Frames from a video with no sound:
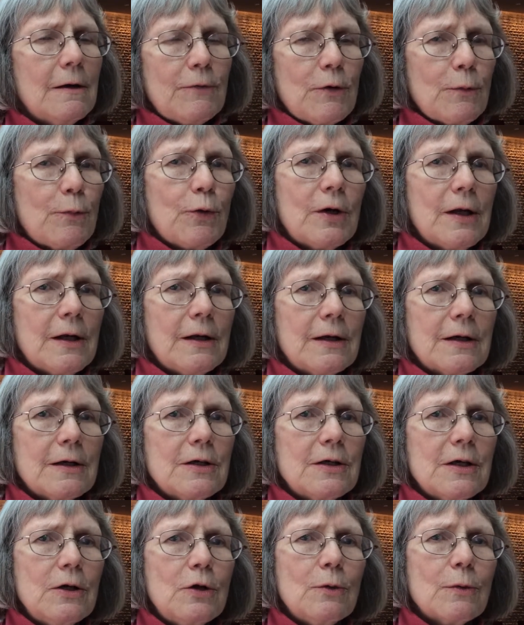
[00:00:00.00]
if you put it in
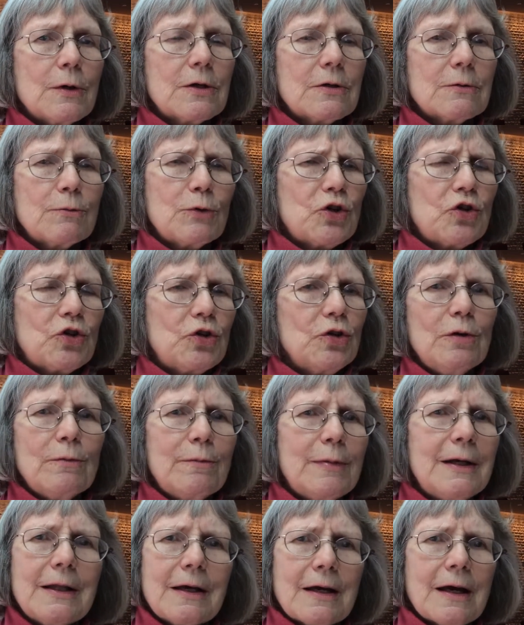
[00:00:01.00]
continuous, which
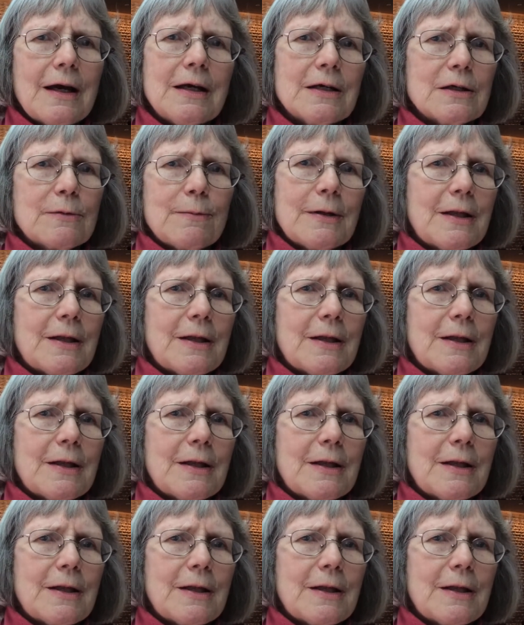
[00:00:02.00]
shouldn't be the case,